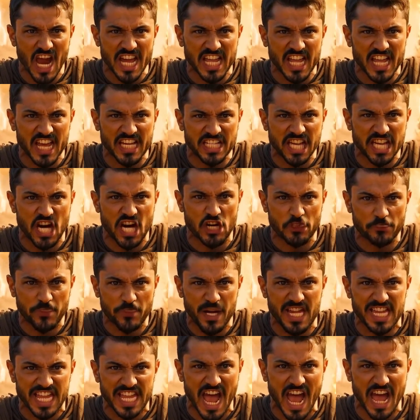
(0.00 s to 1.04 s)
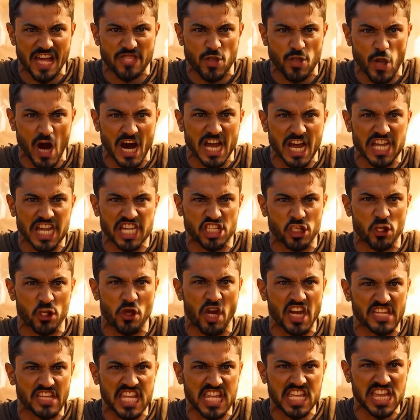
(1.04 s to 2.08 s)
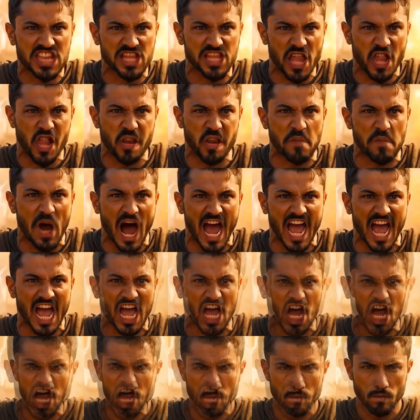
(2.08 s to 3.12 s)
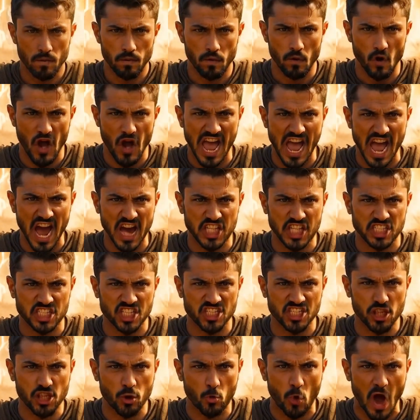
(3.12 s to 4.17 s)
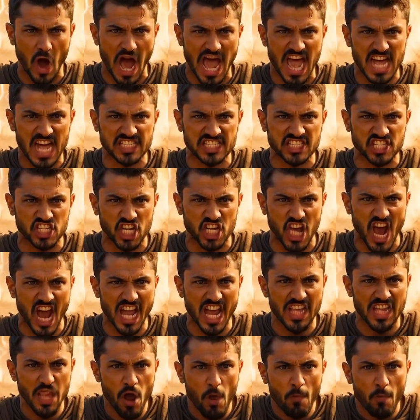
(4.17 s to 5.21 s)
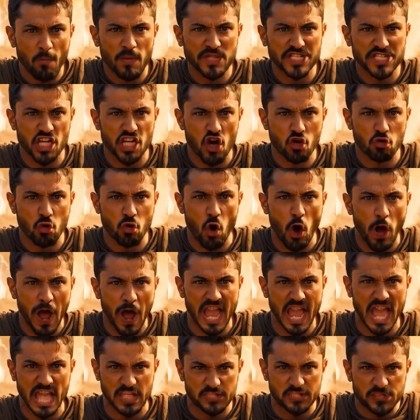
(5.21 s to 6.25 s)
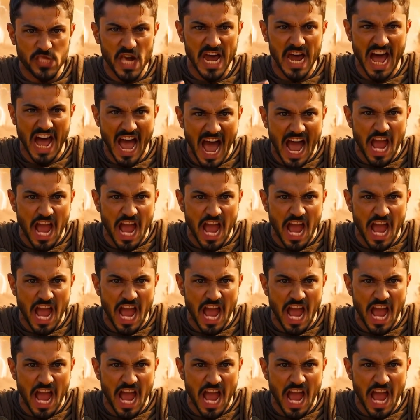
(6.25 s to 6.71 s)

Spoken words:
"Come, my servant," Bree commanded. "This world will fall, and you will be its instrument of destruction."